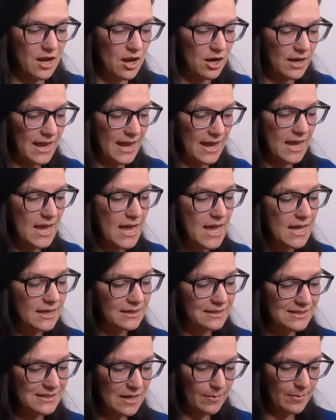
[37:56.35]
Okay,
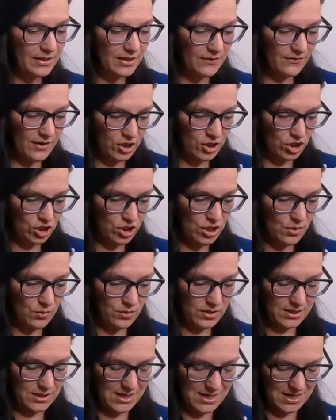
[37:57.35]
this I believe I
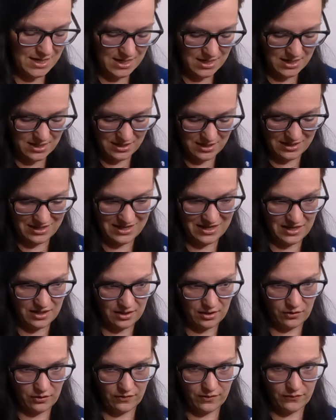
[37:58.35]
showed in the
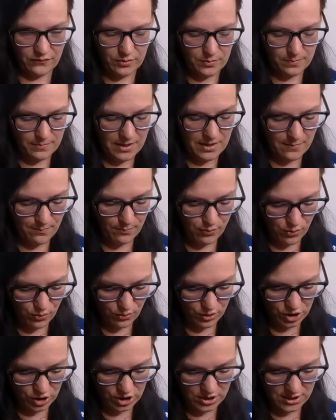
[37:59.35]
Thrift With Me
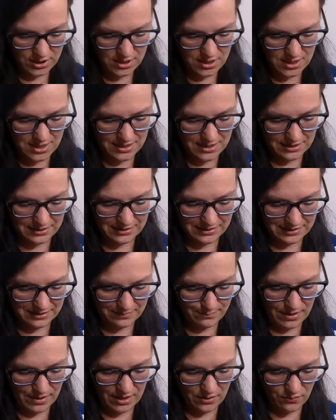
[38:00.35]
portion, and
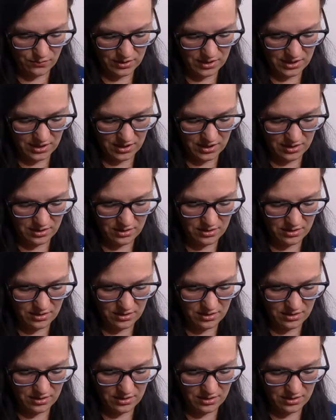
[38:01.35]
it's my only